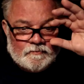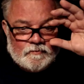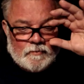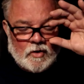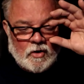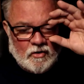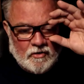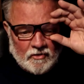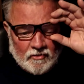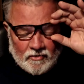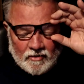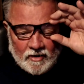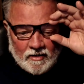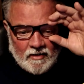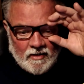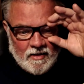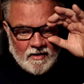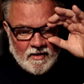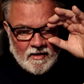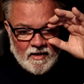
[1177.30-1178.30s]
honestly,
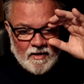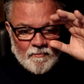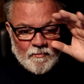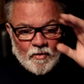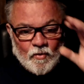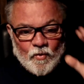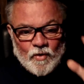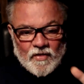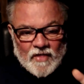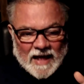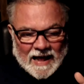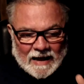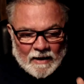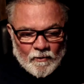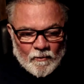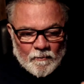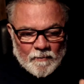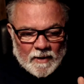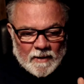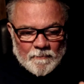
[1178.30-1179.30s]
but
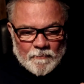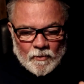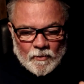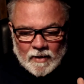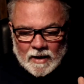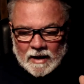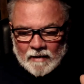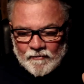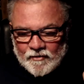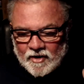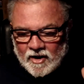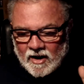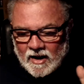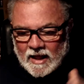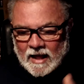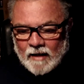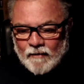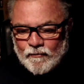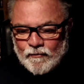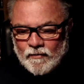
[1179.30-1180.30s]
without people having a
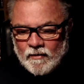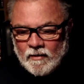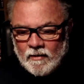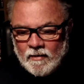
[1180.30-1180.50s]
laugh.